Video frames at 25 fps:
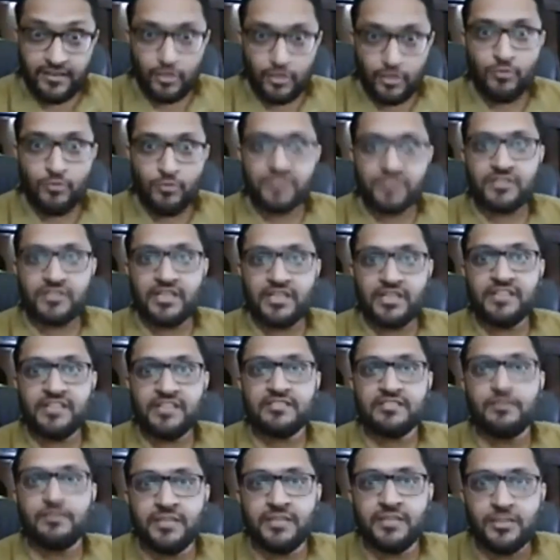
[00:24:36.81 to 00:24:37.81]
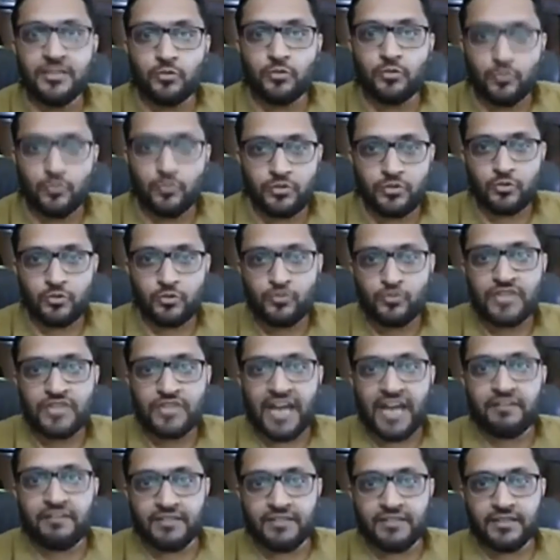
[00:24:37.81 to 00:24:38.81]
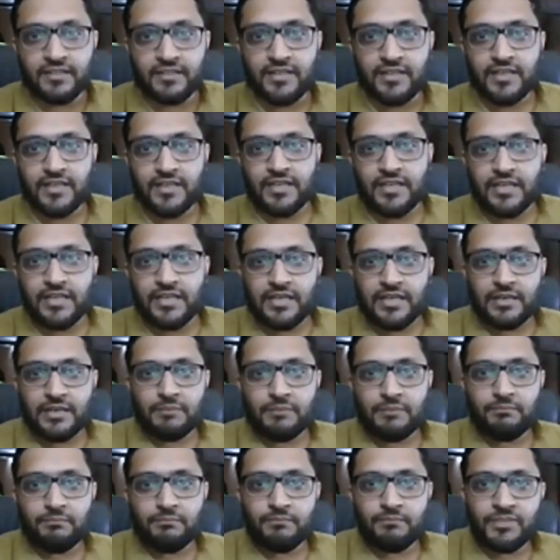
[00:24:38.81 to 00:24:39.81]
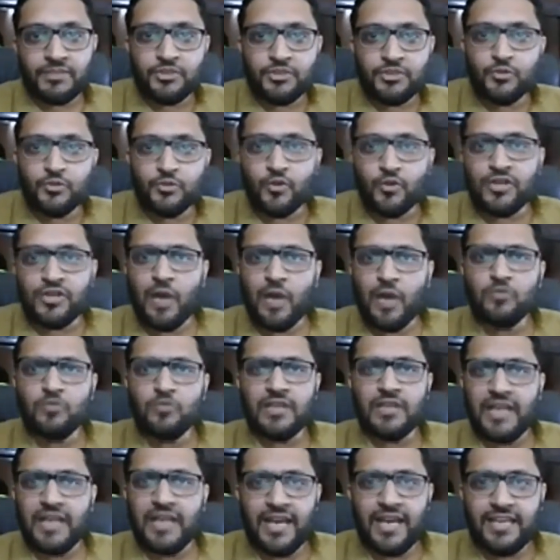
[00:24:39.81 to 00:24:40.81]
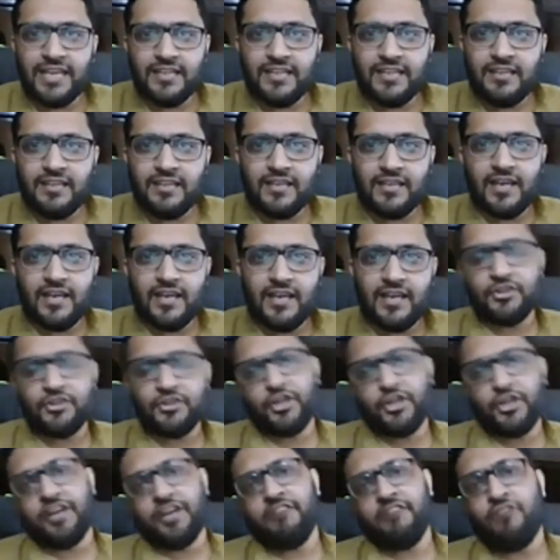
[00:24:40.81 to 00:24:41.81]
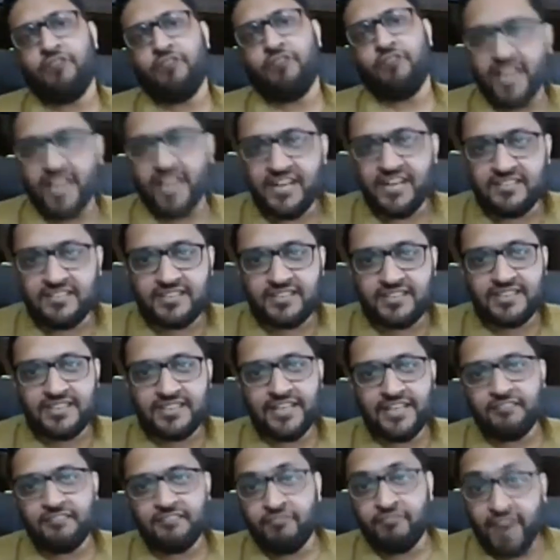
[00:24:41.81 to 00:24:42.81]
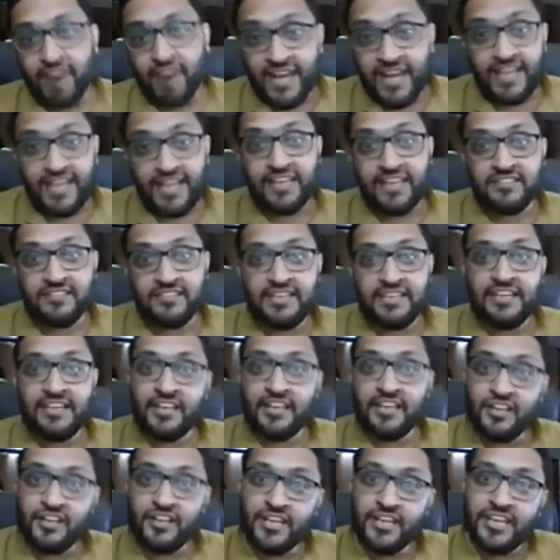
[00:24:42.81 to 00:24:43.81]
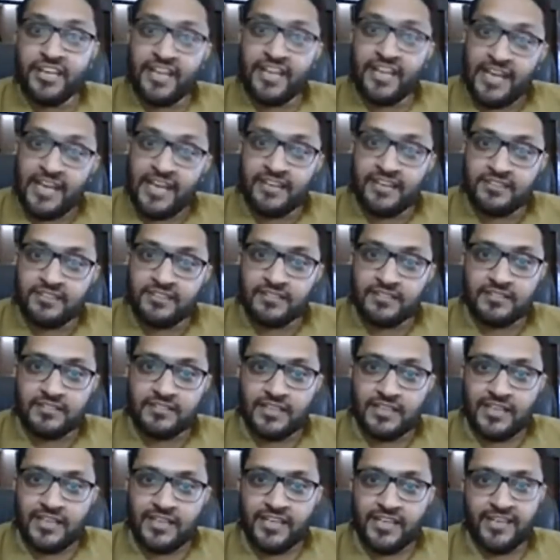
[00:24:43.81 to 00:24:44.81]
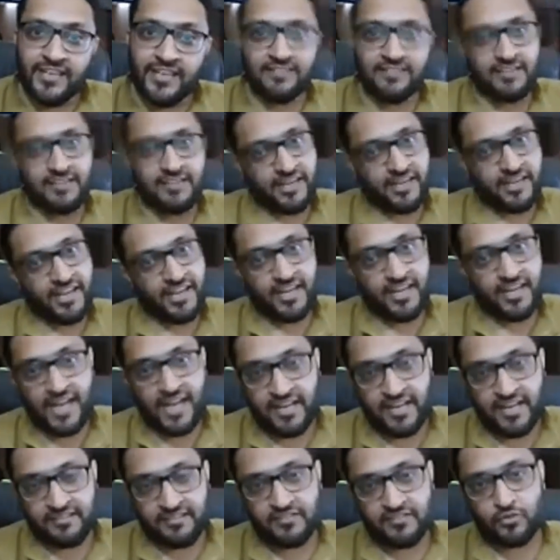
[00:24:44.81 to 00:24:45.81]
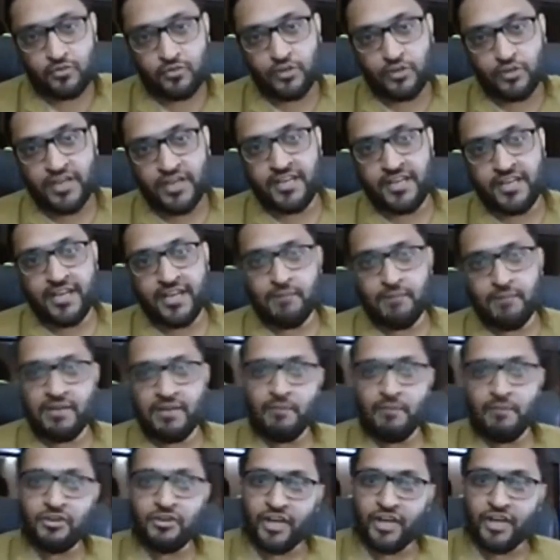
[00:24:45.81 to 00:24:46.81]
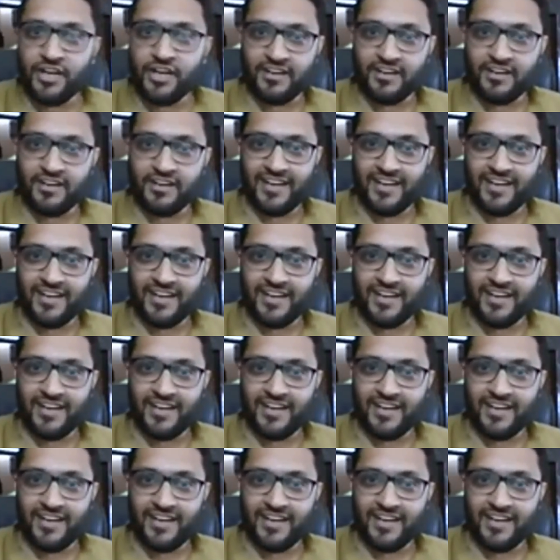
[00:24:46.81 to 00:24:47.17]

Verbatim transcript: You must learn something to, to start with. But you know, down the line, a trader forgets that why is he learning analysis? He is learning analysis so that he can become a trader.